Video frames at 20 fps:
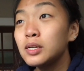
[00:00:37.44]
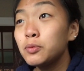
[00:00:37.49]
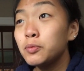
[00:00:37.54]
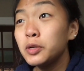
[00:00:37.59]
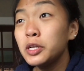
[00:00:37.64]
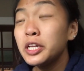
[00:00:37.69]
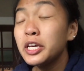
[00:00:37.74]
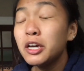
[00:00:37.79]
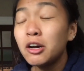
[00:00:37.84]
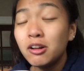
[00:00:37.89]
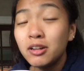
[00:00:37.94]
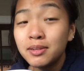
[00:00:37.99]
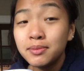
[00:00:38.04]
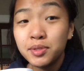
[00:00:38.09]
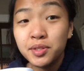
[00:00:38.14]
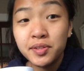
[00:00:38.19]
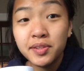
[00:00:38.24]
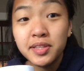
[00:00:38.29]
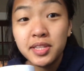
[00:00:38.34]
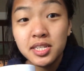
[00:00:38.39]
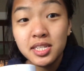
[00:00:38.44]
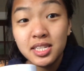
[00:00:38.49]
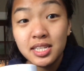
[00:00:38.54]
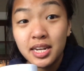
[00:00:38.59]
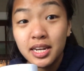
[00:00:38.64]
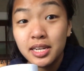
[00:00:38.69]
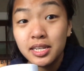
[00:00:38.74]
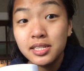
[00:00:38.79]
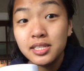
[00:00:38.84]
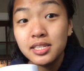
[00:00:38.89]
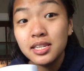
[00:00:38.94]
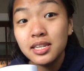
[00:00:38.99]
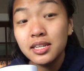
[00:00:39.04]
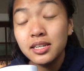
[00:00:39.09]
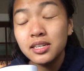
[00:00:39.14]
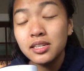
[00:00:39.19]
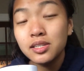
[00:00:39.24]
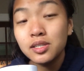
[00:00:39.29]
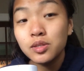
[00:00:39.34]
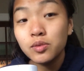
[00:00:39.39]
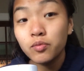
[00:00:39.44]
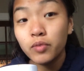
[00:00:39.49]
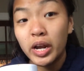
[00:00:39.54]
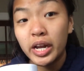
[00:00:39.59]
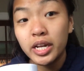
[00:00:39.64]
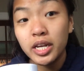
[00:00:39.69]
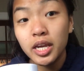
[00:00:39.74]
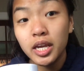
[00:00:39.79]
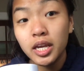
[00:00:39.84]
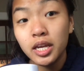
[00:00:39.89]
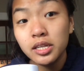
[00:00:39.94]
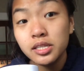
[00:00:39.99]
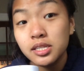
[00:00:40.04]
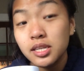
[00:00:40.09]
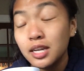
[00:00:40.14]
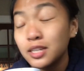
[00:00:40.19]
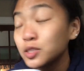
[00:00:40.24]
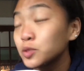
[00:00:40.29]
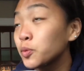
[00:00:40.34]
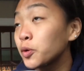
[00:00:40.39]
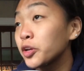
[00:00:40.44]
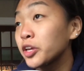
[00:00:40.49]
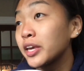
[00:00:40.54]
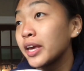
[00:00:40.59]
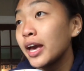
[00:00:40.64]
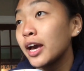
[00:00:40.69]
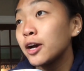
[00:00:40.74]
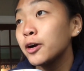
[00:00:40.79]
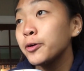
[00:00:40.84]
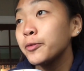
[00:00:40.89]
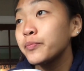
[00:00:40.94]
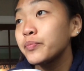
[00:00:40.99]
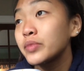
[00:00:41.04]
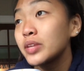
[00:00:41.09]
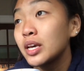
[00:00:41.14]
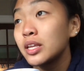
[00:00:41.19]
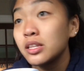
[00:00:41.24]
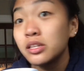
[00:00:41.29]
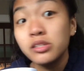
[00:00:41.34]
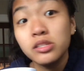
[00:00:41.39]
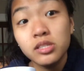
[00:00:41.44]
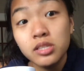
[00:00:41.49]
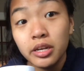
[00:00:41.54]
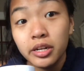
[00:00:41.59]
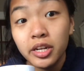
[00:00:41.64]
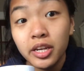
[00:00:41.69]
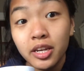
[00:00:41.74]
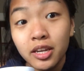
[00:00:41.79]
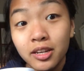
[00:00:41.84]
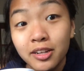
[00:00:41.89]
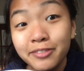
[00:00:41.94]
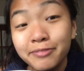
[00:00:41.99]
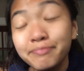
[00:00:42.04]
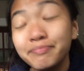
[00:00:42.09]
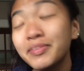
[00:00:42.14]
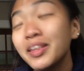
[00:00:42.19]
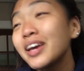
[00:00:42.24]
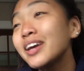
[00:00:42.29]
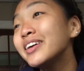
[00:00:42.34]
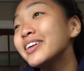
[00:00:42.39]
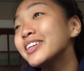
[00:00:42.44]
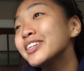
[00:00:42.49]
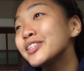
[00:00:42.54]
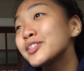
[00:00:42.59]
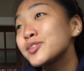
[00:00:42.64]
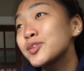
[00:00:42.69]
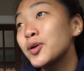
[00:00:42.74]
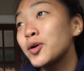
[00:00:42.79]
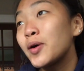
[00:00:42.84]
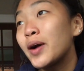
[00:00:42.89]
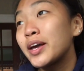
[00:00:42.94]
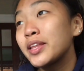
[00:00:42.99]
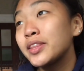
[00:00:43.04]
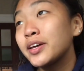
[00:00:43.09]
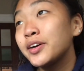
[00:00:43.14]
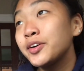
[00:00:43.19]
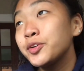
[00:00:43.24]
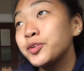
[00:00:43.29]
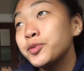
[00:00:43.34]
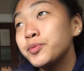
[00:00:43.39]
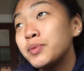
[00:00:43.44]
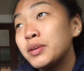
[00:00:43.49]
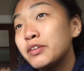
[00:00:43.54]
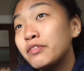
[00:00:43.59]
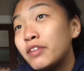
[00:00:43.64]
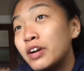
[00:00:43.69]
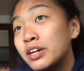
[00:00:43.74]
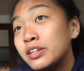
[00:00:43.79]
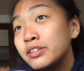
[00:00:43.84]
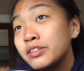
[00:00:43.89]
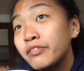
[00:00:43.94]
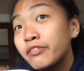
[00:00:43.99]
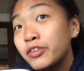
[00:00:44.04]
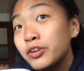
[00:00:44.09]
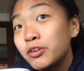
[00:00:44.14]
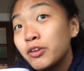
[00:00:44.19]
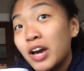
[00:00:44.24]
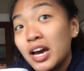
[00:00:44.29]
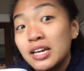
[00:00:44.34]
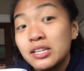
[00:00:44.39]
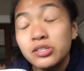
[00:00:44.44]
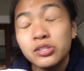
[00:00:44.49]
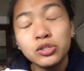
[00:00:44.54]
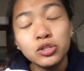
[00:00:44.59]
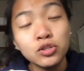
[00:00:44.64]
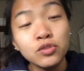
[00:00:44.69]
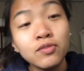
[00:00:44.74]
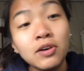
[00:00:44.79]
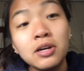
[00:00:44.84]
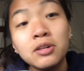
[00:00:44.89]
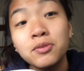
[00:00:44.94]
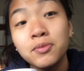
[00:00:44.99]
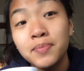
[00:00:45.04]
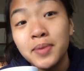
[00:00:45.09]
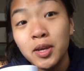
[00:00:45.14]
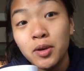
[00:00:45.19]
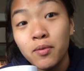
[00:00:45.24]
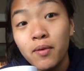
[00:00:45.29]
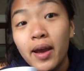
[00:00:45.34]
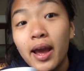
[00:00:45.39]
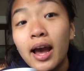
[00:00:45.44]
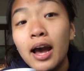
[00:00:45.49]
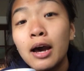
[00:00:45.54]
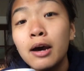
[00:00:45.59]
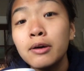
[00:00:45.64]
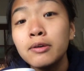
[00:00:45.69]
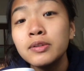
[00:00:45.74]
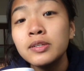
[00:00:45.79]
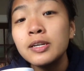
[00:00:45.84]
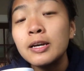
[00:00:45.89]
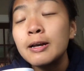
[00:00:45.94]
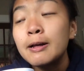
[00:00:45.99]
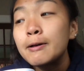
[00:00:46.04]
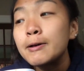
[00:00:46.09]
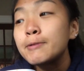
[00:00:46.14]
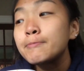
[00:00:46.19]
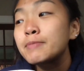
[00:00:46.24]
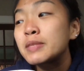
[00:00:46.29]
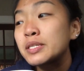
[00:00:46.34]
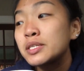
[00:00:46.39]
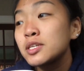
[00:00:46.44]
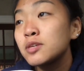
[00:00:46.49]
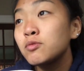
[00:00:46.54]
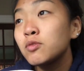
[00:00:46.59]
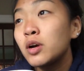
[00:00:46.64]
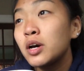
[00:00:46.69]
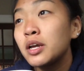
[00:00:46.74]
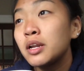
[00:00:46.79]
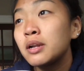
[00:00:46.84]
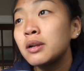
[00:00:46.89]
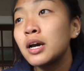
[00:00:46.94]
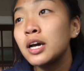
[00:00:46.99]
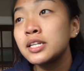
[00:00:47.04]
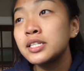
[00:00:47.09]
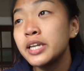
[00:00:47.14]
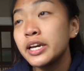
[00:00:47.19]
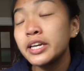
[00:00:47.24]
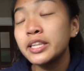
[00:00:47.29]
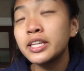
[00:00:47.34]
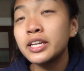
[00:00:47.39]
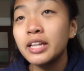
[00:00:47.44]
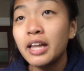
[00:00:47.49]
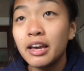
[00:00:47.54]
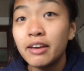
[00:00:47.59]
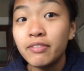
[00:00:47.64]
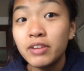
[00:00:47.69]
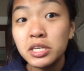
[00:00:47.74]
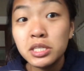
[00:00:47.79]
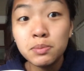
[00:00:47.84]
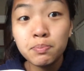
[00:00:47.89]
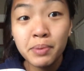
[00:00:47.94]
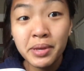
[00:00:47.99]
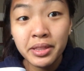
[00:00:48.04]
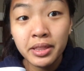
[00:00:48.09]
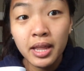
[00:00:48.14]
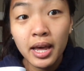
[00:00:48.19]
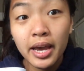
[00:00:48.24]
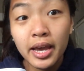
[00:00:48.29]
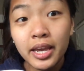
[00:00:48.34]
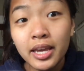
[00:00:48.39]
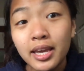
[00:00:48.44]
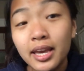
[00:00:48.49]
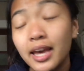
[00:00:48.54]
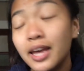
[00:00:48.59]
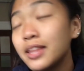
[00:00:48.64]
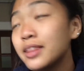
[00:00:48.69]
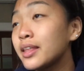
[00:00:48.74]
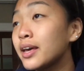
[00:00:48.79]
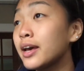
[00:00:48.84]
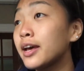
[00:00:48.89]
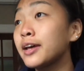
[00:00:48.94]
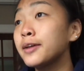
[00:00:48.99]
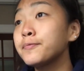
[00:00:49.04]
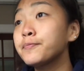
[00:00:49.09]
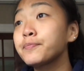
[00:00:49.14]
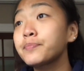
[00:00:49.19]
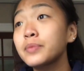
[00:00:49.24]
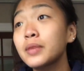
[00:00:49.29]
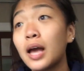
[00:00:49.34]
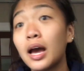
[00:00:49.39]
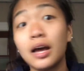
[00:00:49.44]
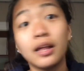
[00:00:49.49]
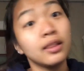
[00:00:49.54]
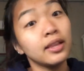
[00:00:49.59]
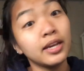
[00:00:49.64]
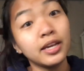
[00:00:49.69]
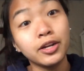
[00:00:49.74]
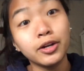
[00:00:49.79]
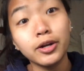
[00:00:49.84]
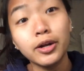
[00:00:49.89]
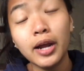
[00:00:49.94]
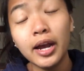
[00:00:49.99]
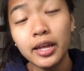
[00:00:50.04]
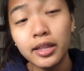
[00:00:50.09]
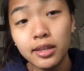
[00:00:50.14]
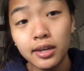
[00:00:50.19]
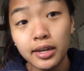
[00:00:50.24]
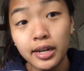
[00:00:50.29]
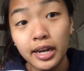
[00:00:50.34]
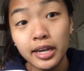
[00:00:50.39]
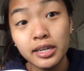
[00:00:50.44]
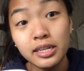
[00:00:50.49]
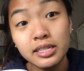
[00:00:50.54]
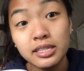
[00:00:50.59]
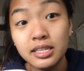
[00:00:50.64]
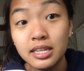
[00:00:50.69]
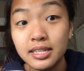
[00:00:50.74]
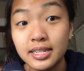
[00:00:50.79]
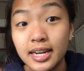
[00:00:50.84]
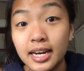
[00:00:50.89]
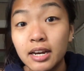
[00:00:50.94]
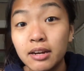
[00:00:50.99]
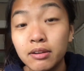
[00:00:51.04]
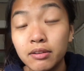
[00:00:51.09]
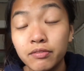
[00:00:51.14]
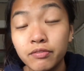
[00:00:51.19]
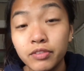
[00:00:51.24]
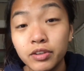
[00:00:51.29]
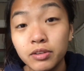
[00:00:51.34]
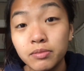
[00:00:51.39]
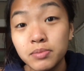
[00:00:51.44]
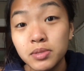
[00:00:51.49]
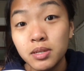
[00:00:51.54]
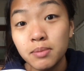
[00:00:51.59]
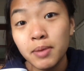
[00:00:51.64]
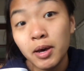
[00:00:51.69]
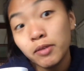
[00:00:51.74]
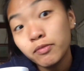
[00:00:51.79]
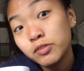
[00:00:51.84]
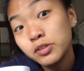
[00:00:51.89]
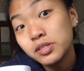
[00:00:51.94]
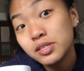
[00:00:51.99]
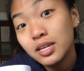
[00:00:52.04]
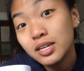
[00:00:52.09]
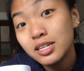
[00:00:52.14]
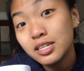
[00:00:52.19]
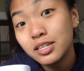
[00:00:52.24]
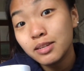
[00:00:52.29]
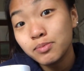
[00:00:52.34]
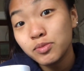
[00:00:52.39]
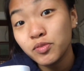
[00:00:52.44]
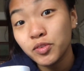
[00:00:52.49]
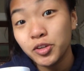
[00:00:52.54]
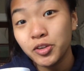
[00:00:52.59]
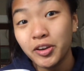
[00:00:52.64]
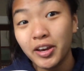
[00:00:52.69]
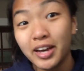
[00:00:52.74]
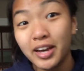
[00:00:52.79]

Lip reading: Really all I'm doing these days is running / working out and then studying. So I thought it would be fun for you guys to just follow me around, see what a day in the life has been like, and then later I thought I could sit down and film some helpful study tips for you